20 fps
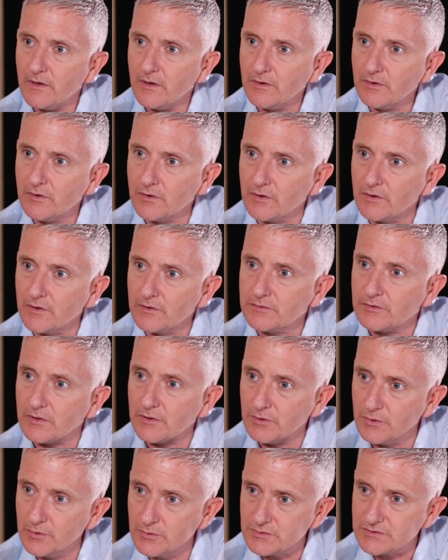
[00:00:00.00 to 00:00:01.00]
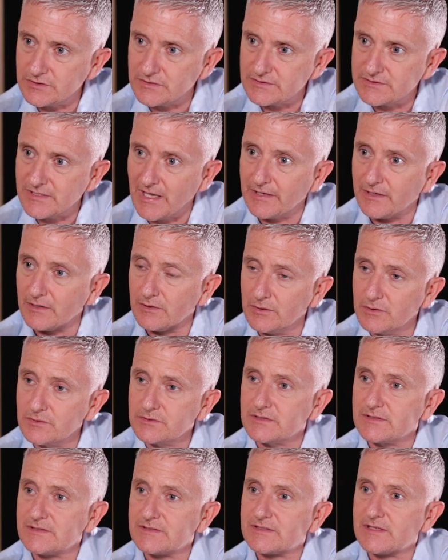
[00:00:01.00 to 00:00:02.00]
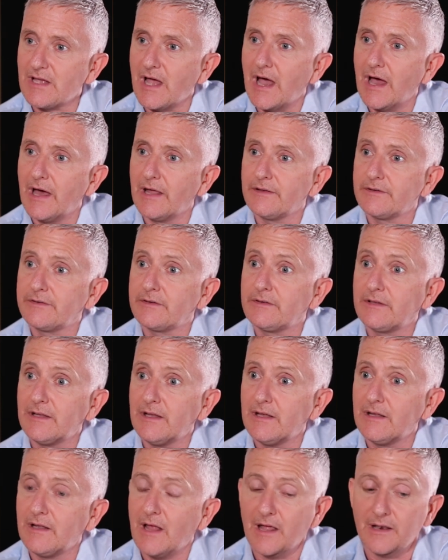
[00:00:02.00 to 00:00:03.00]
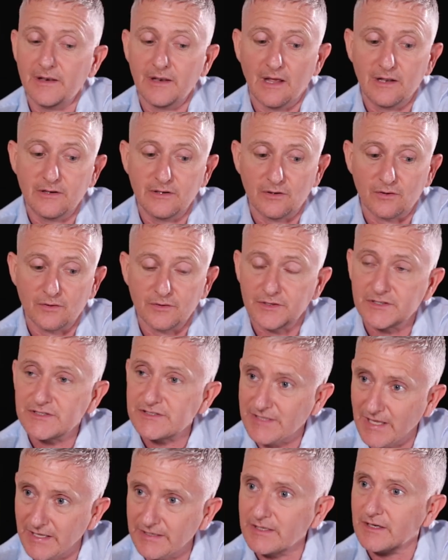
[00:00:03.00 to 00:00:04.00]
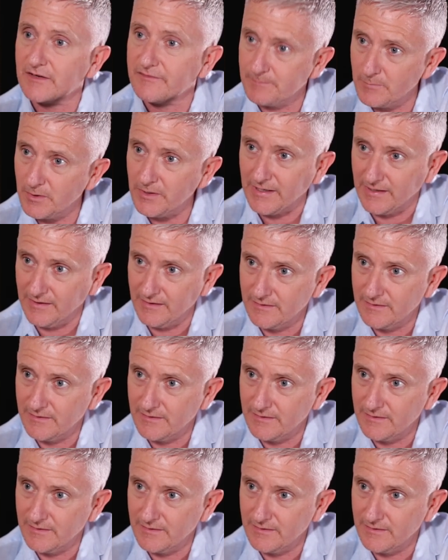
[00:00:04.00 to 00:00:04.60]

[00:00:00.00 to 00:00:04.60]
your delusions and illusions and your understanding of money.